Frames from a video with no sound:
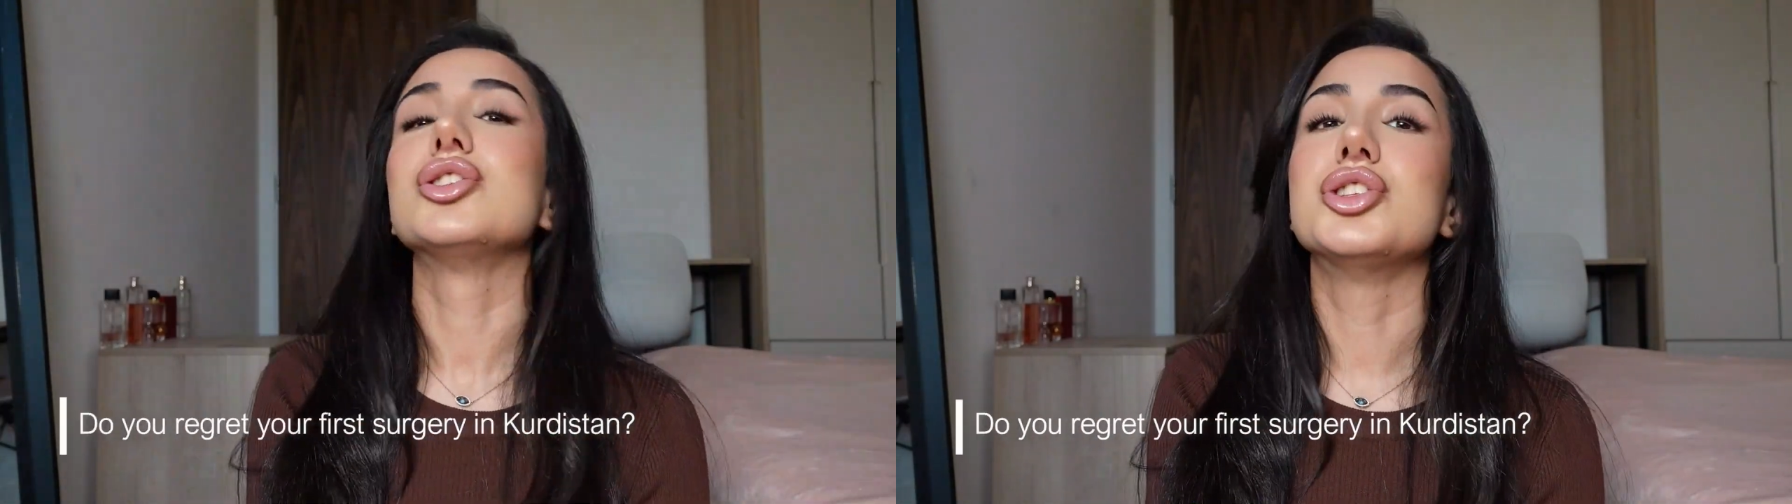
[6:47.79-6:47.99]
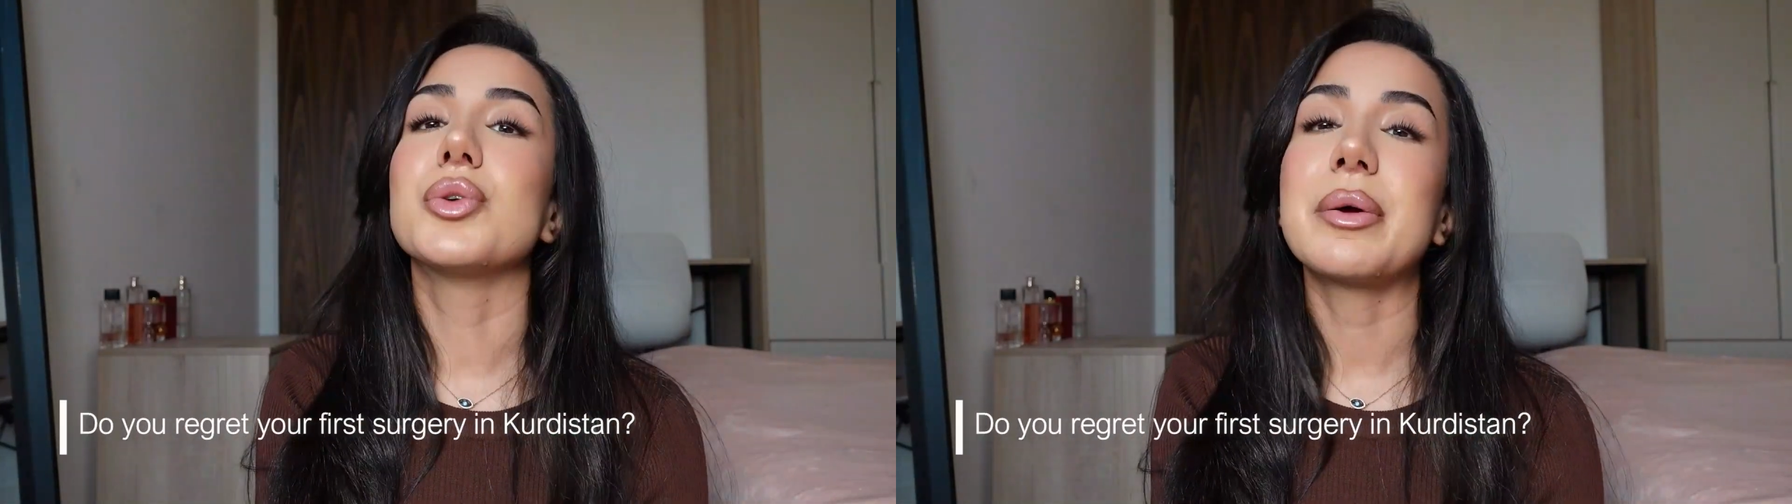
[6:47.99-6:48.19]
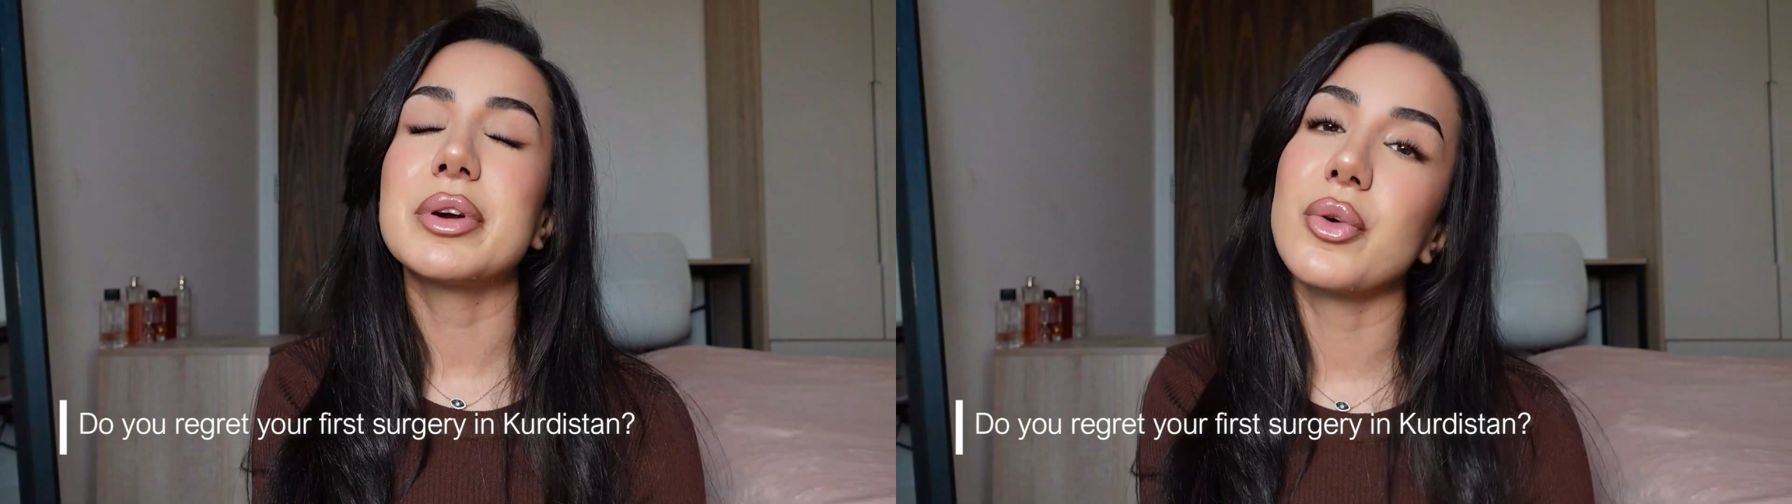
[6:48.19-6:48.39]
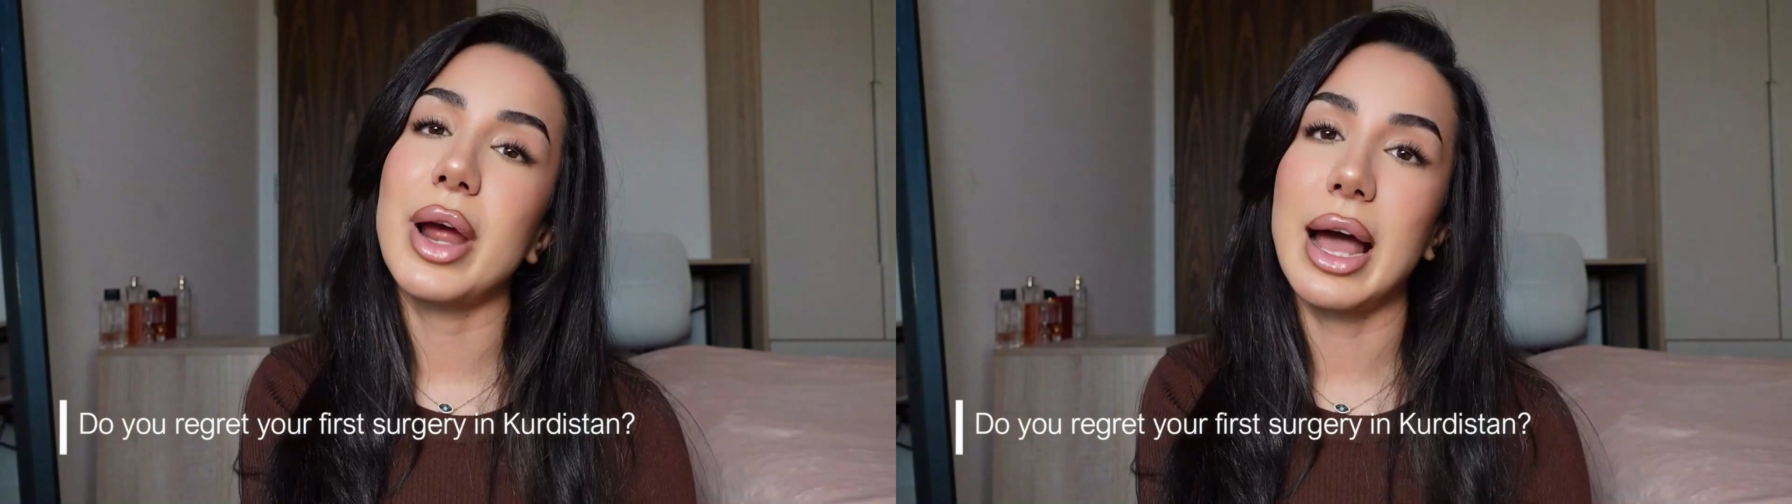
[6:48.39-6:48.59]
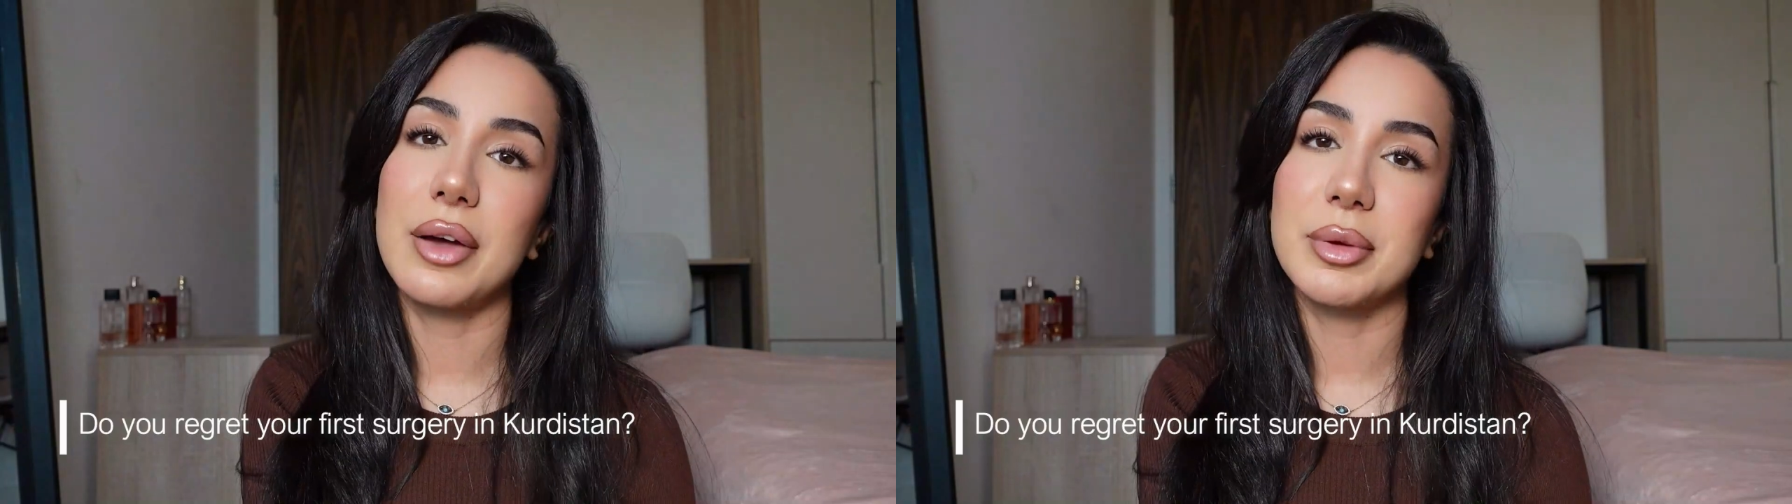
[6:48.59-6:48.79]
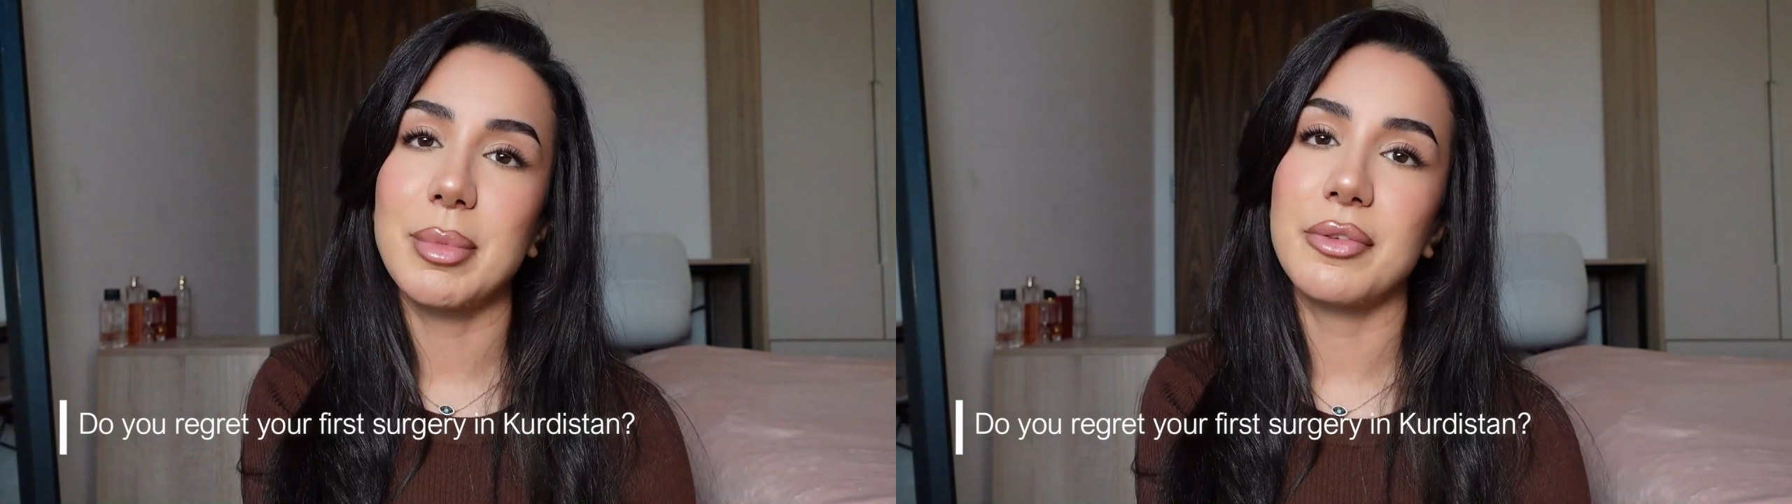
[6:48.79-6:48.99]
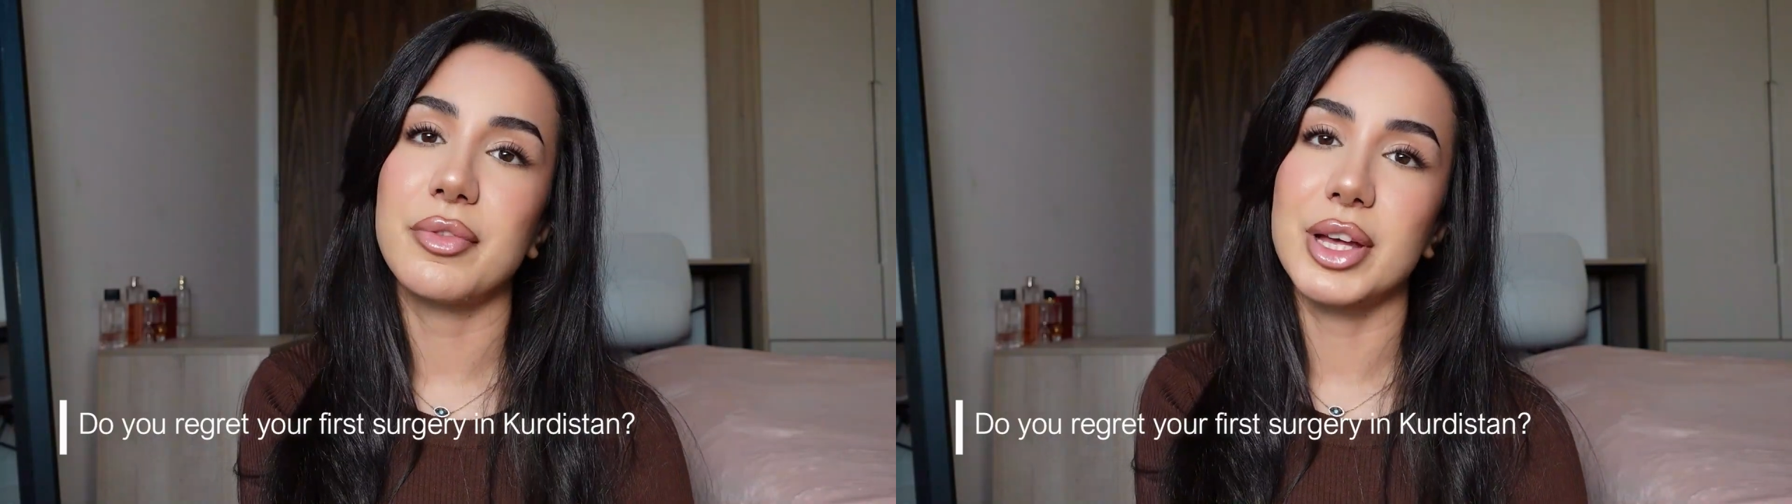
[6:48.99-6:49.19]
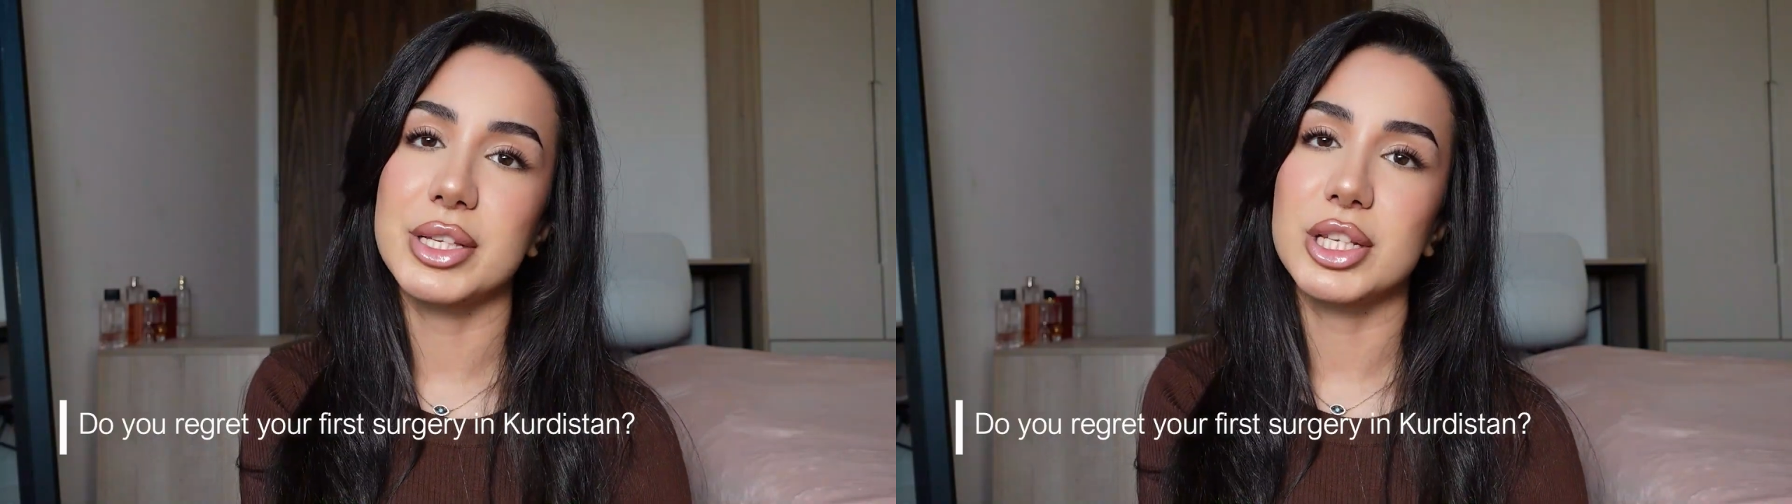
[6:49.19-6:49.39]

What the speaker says: Do I regret having my first